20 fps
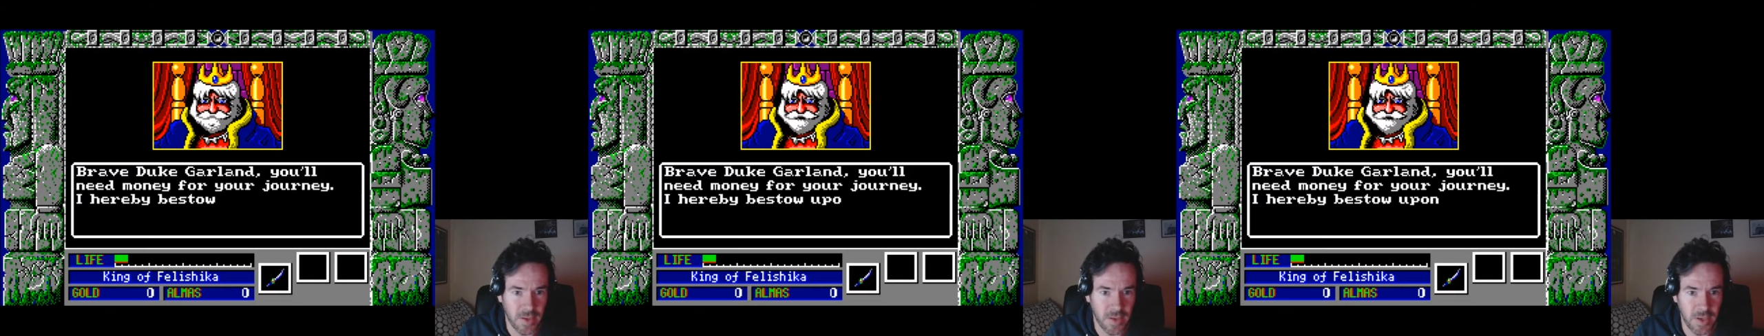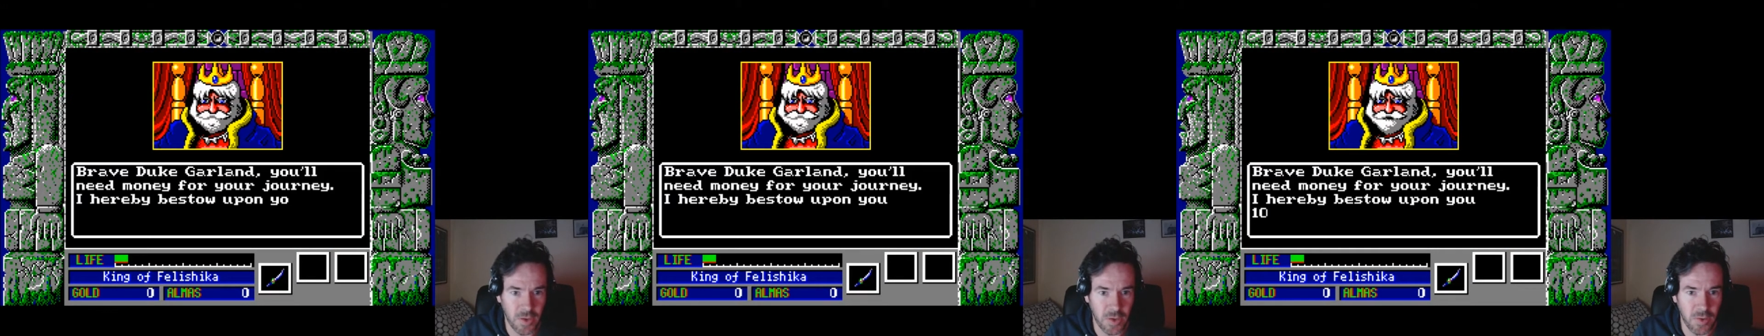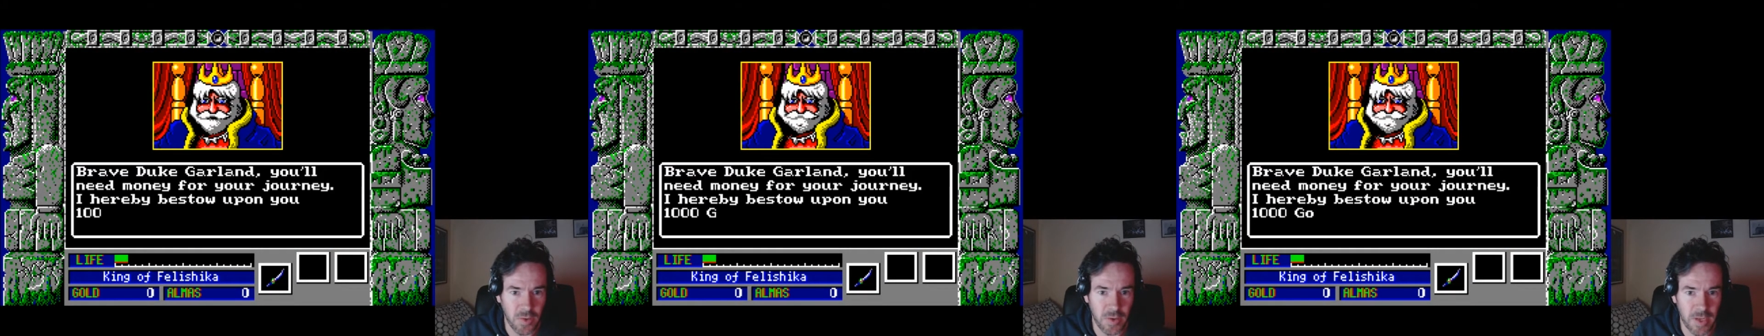
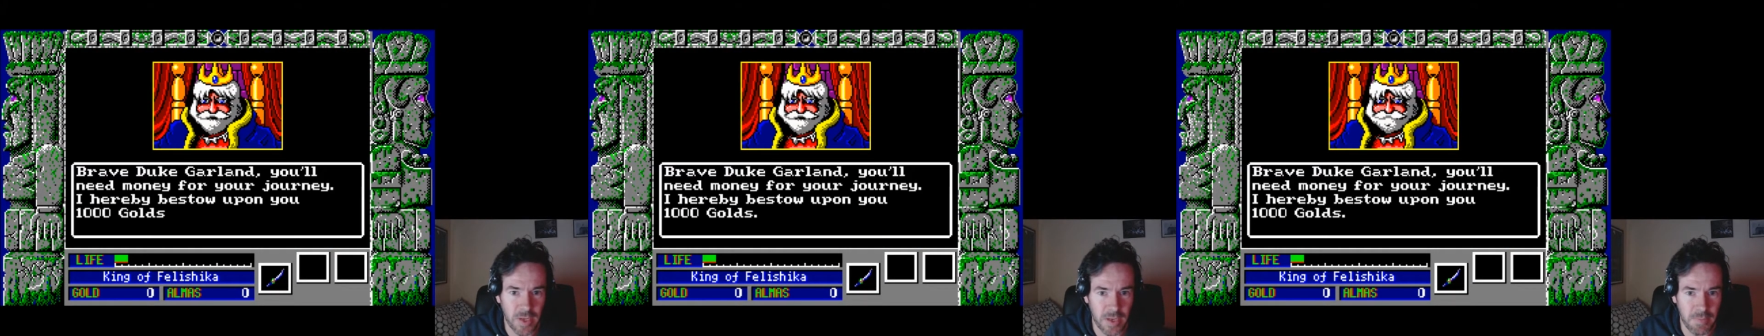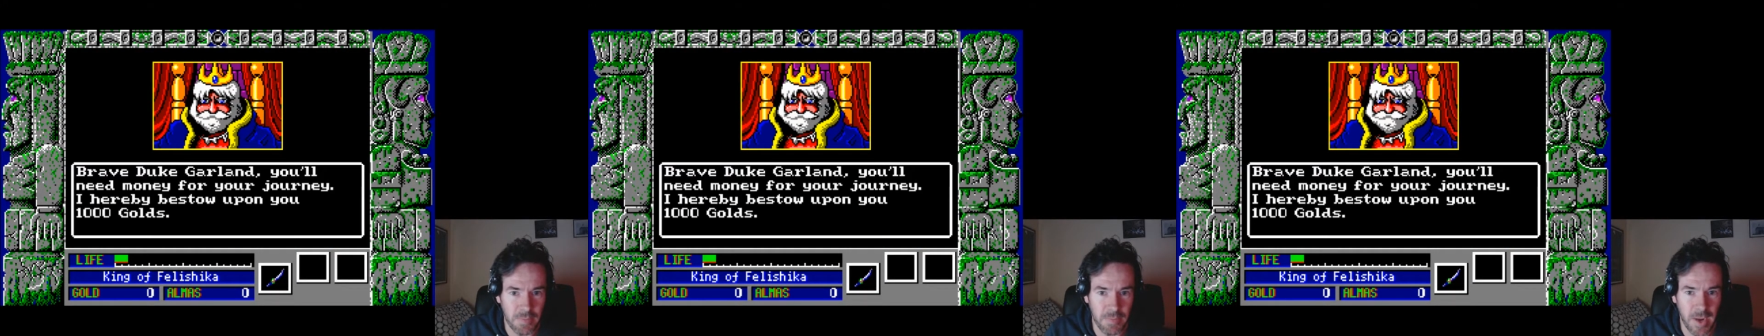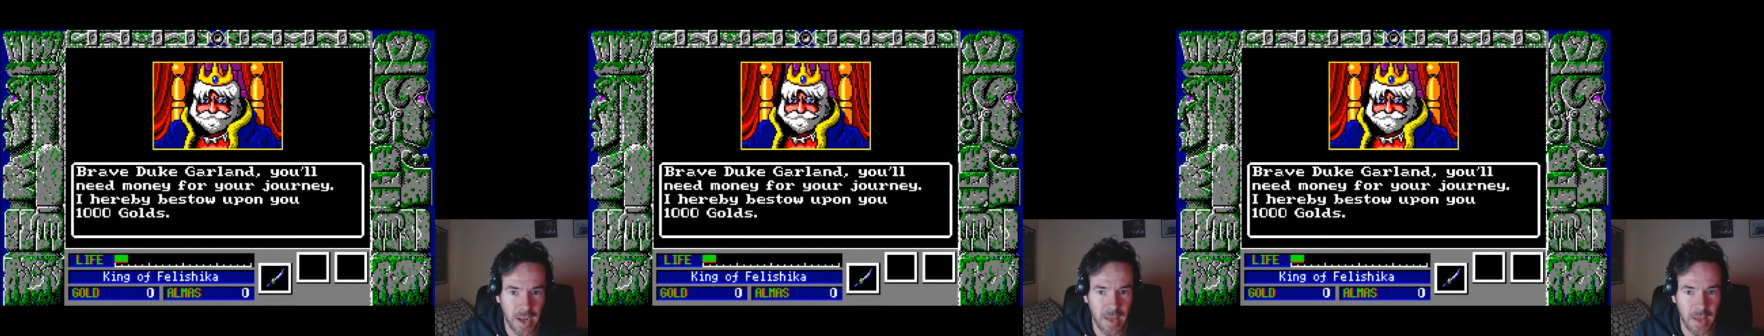you'll
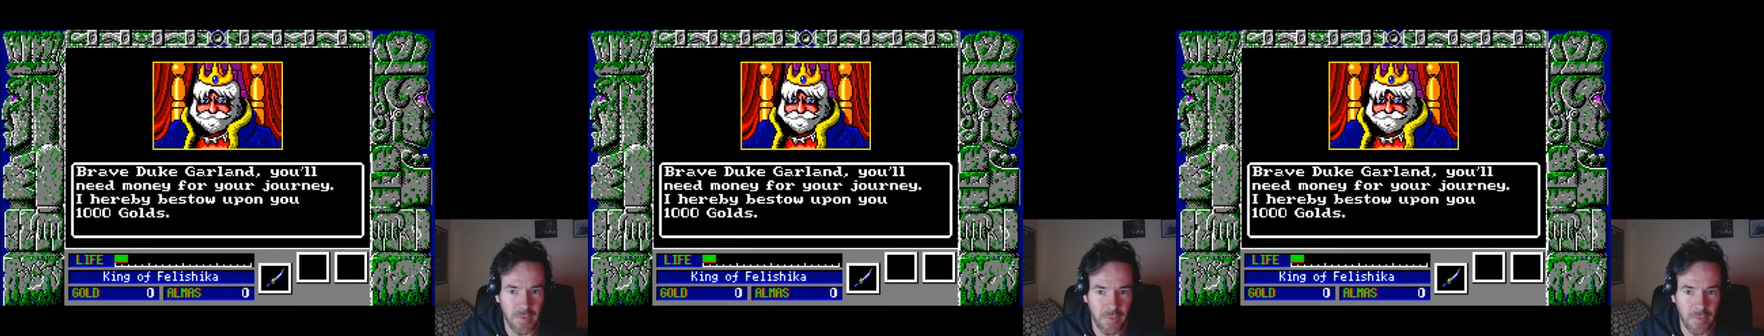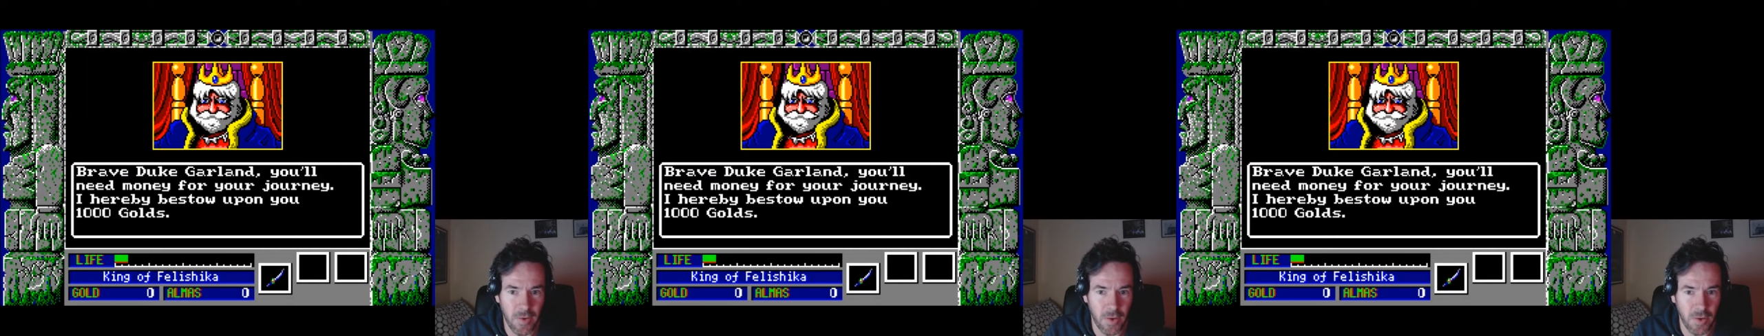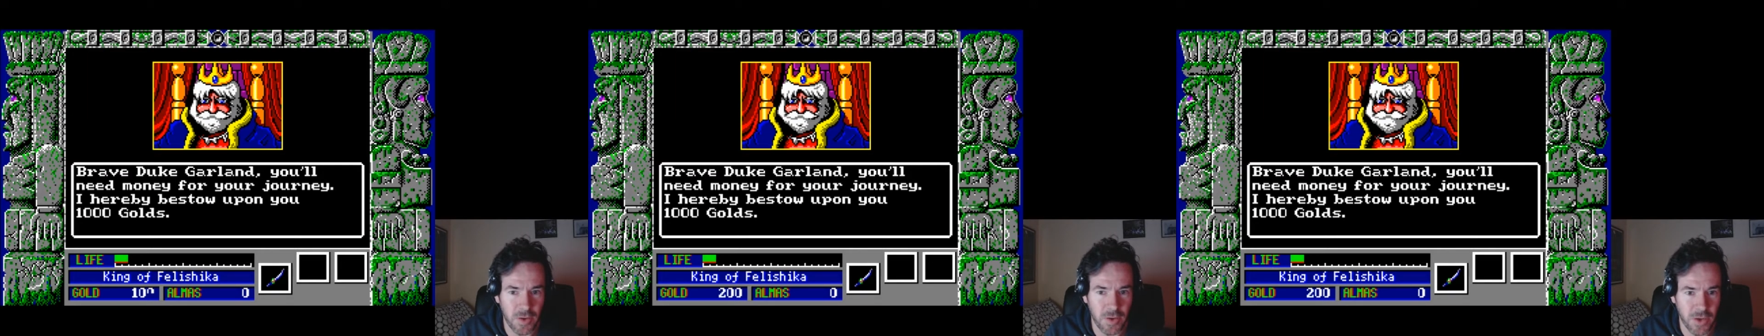need money
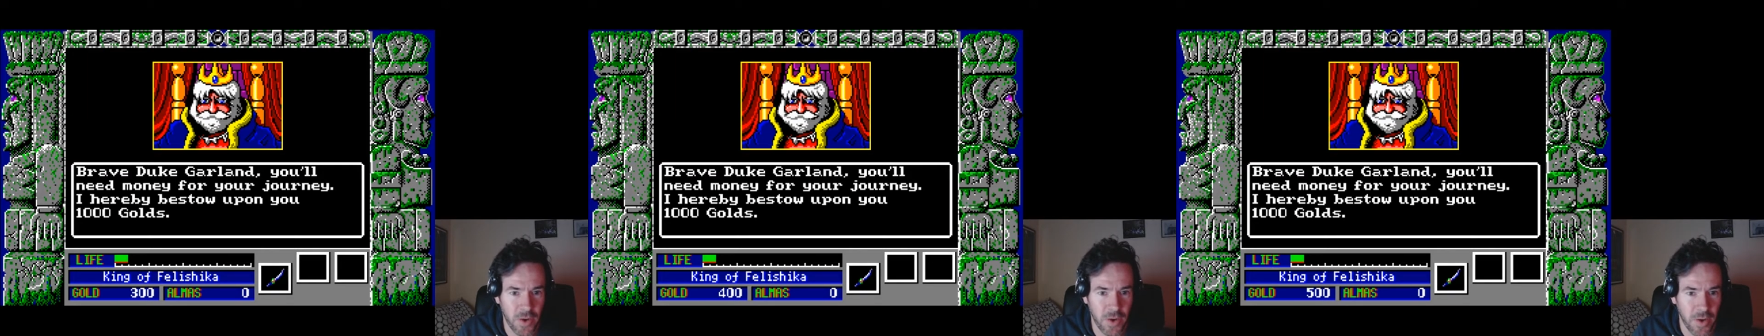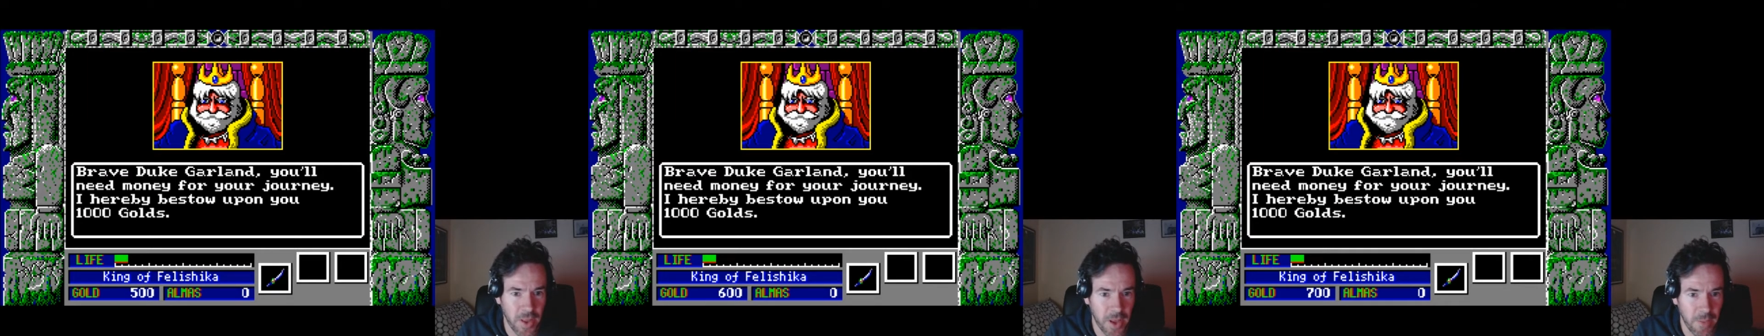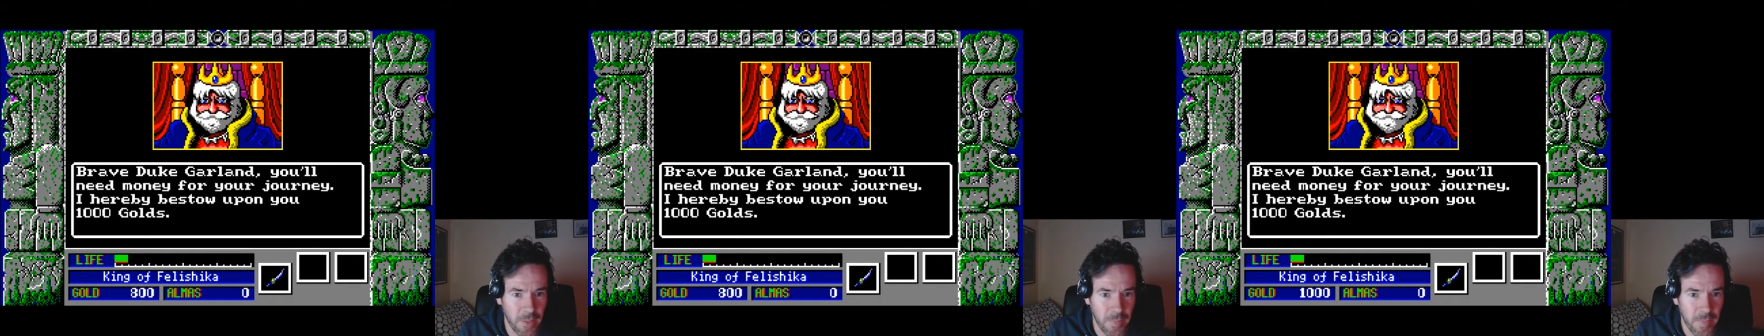for your
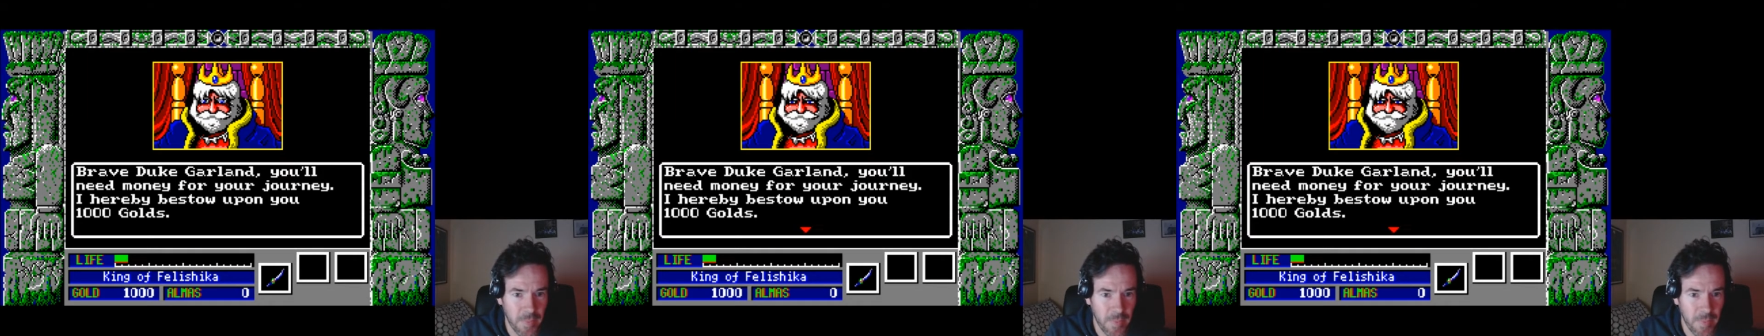journey.